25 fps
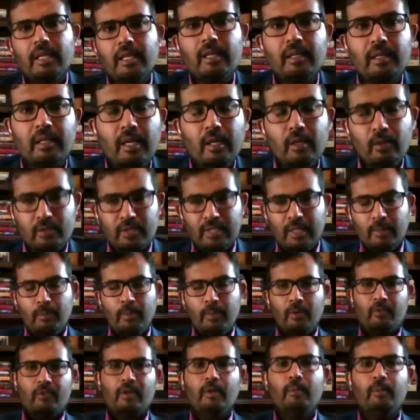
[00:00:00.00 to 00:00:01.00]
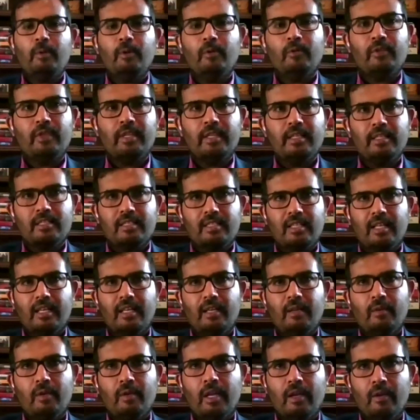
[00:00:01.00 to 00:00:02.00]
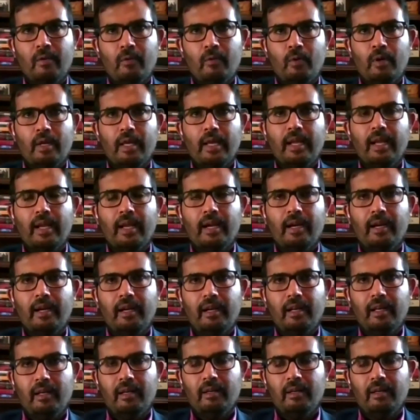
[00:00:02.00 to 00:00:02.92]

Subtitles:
Carlos, couple of things I would add